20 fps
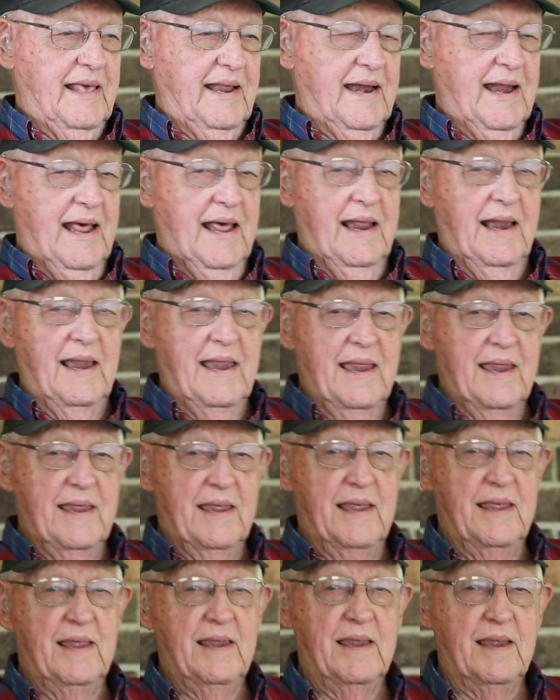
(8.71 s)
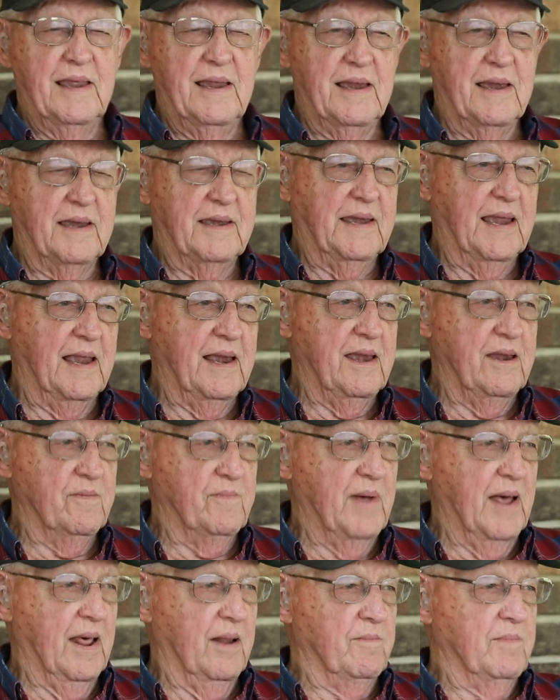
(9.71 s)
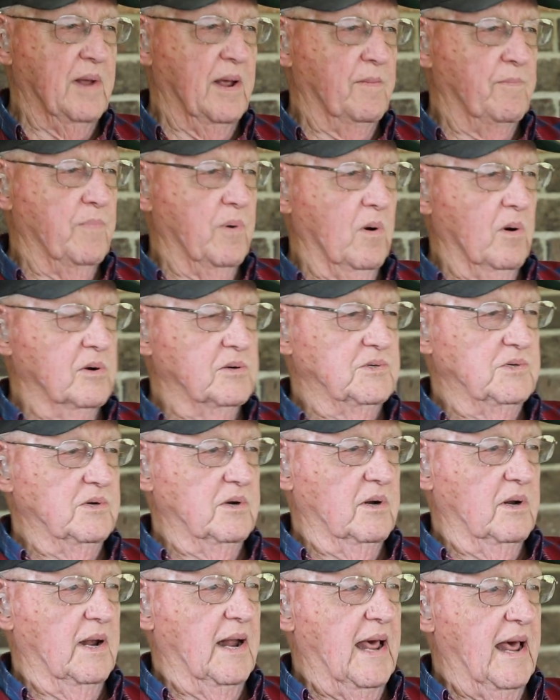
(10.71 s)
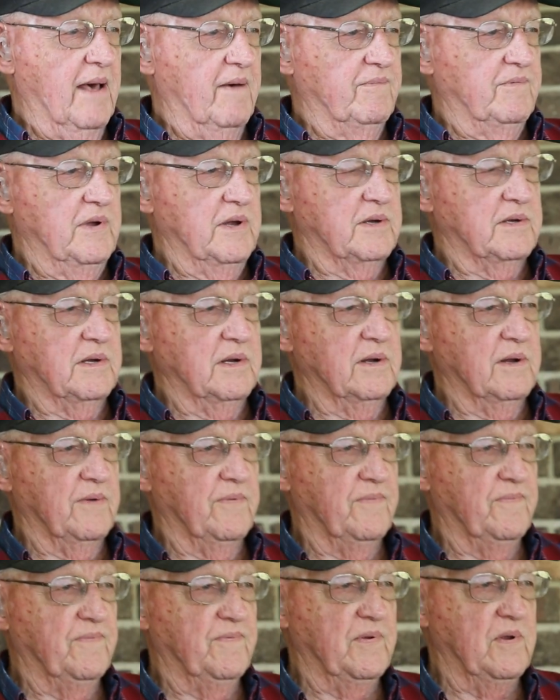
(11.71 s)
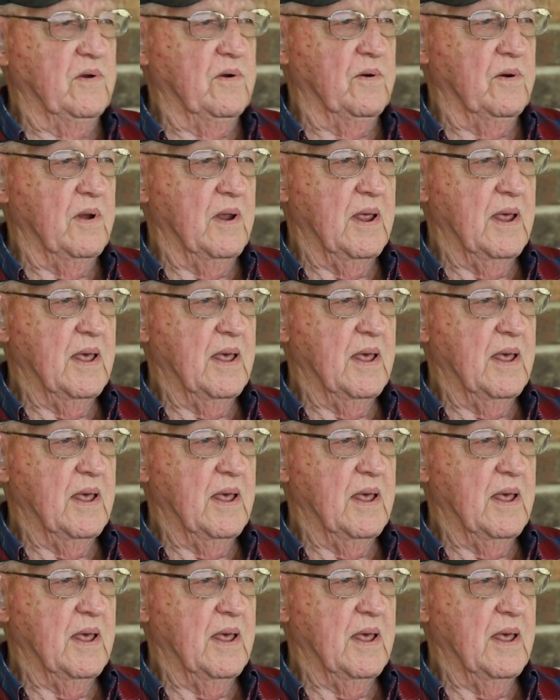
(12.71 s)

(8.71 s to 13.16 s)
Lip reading: I tell you about my personal life? Just a few